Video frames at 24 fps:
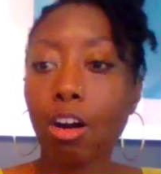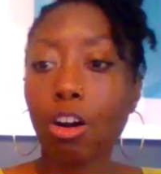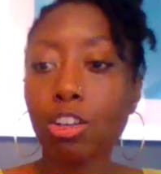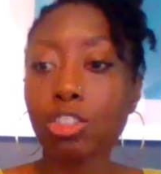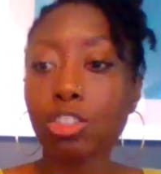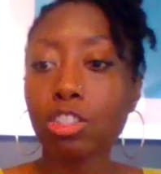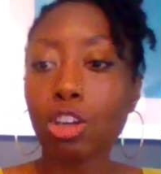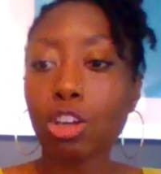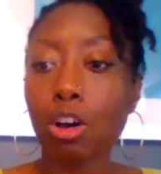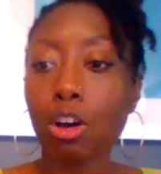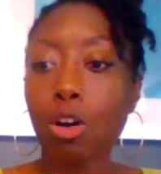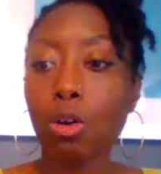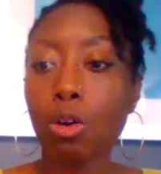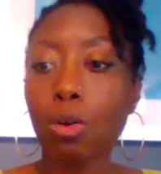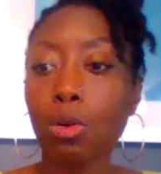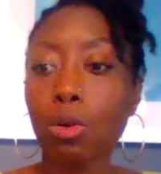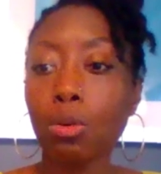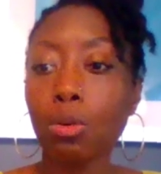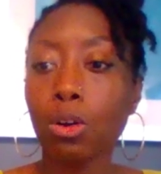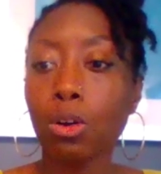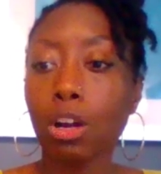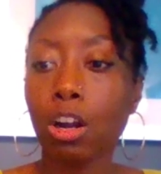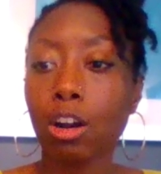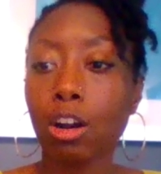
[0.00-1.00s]

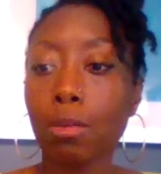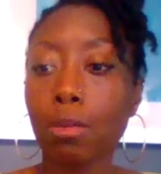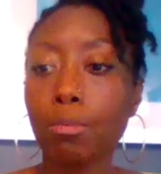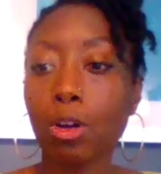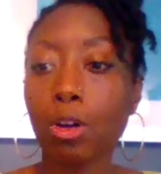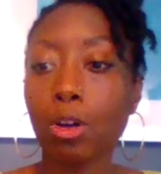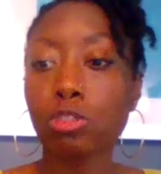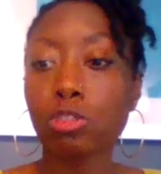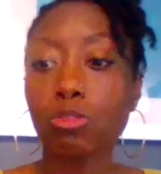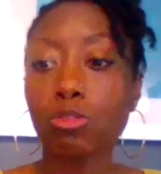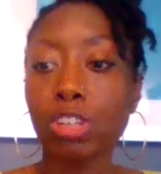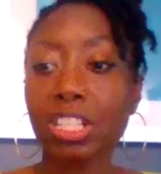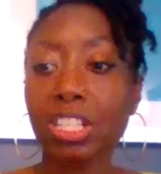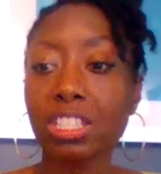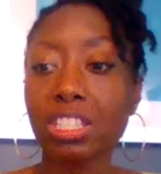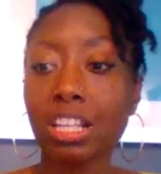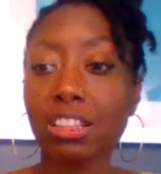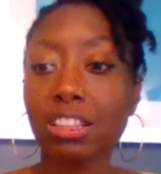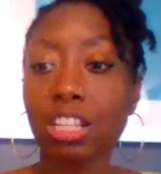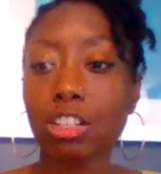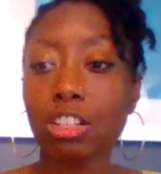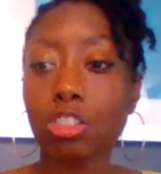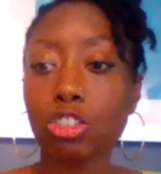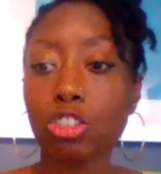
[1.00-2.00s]
also her most
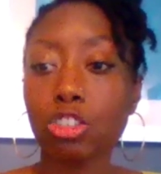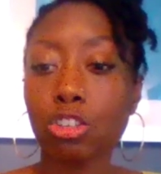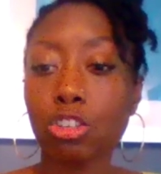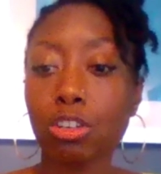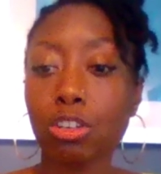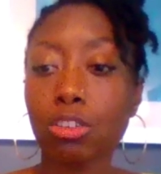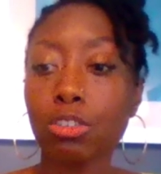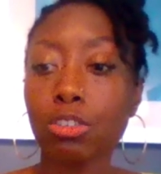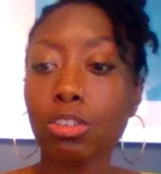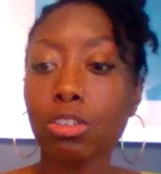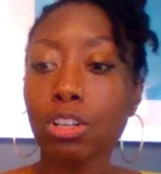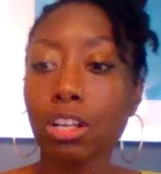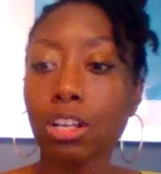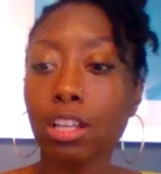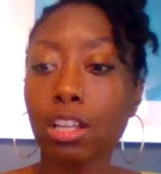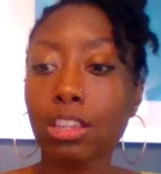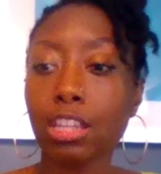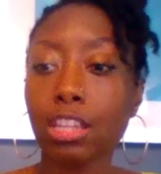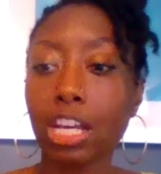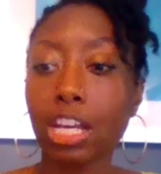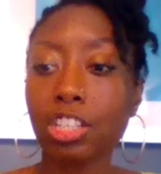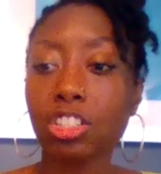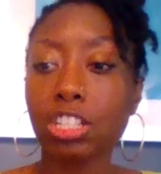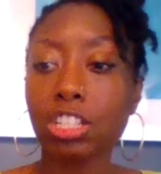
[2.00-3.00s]
recent literature
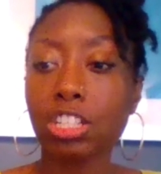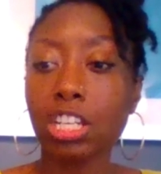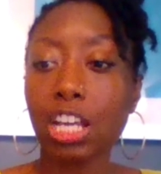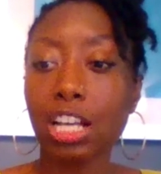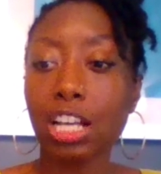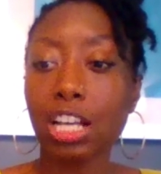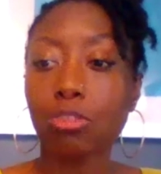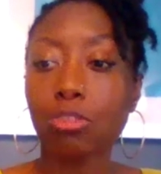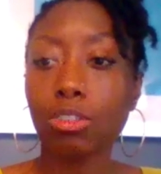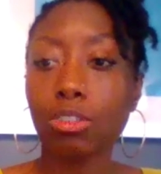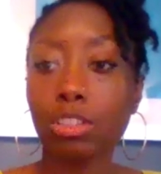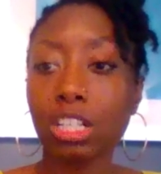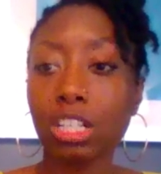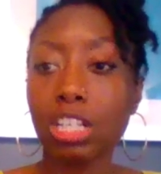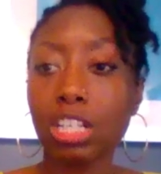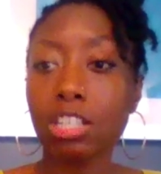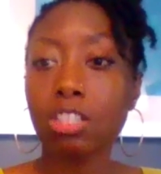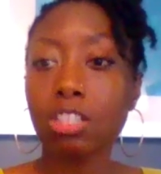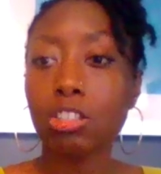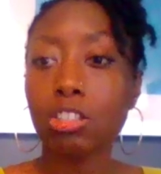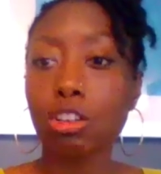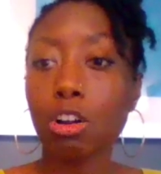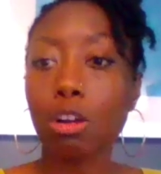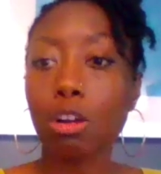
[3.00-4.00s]
that she has
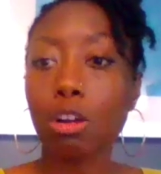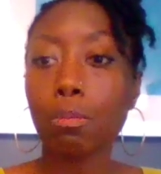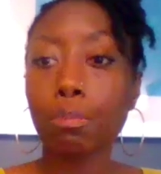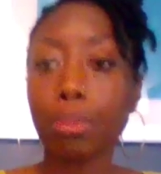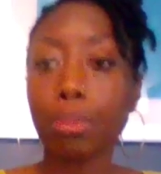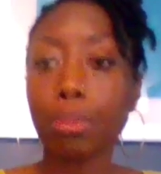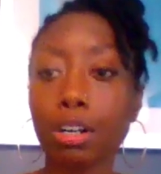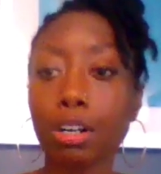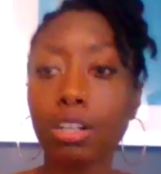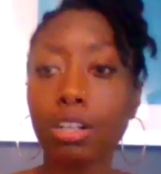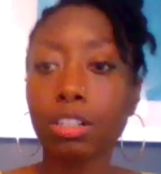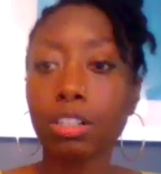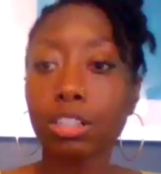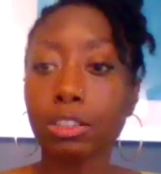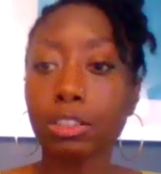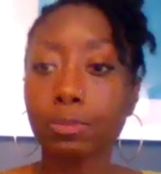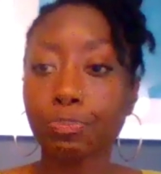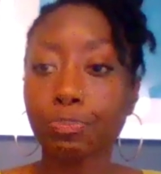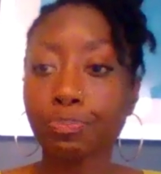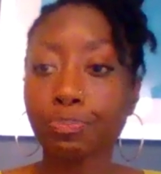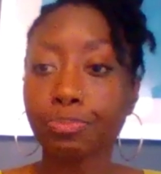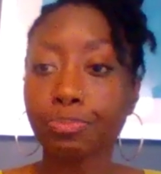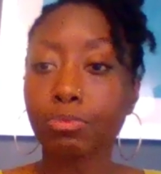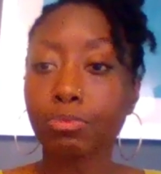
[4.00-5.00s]
released, her book,
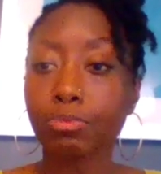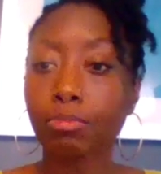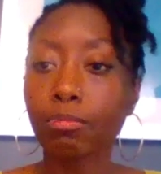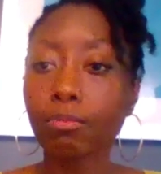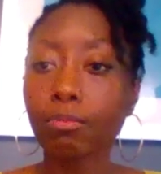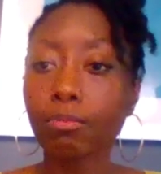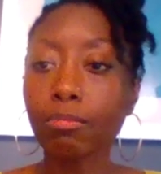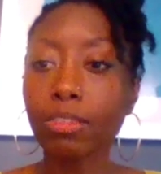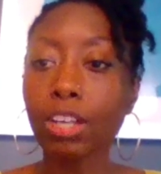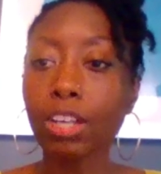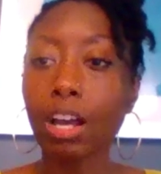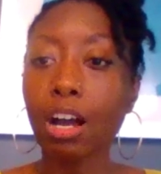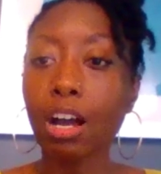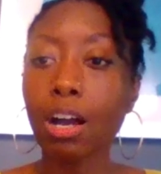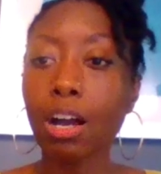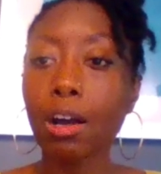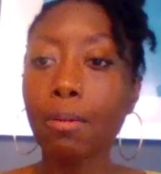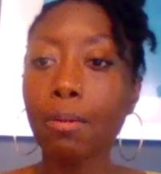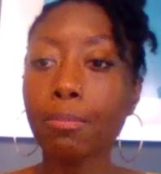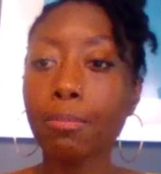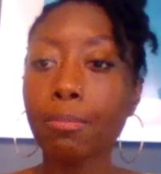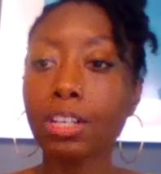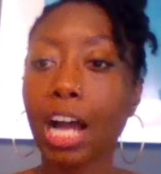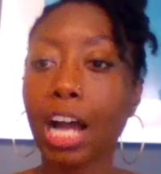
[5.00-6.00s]

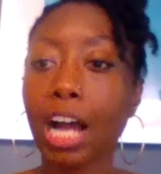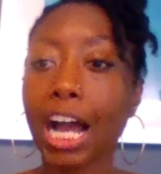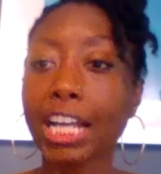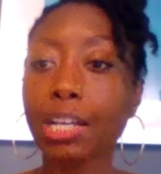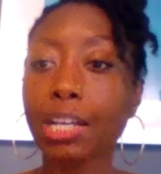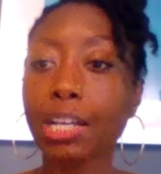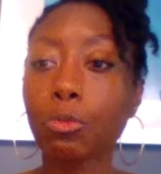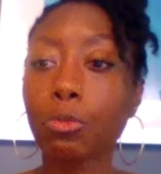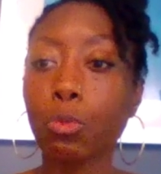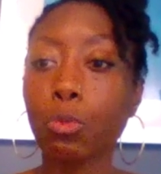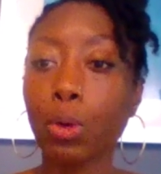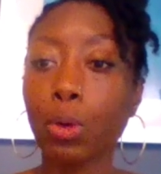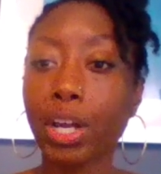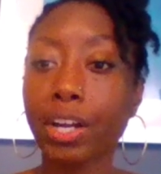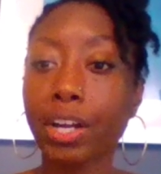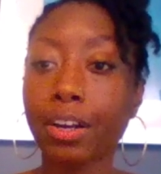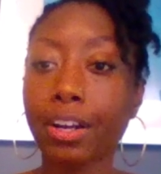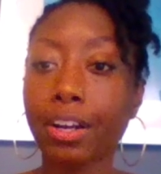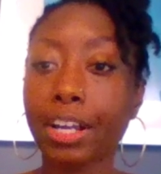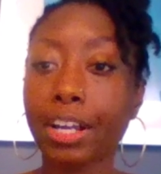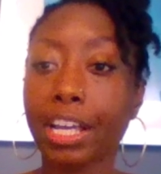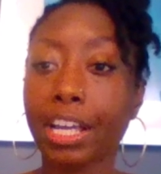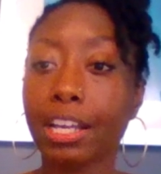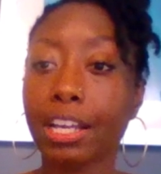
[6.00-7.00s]
I am
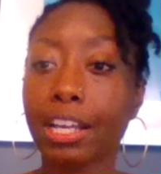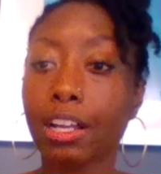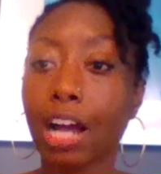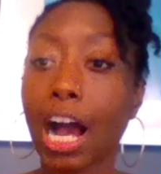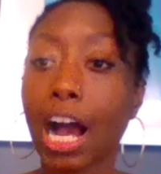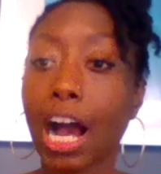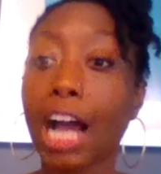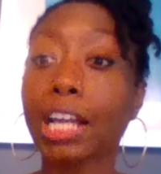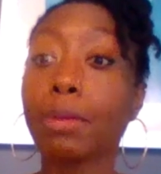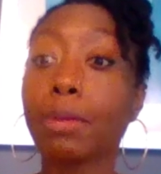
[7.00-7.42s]
where it